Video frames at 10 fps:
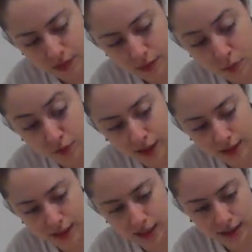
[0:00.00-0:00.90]
moving as
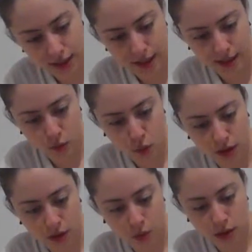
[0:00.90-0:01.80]
nicely as it
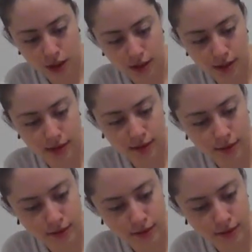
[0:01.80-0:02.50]
once was.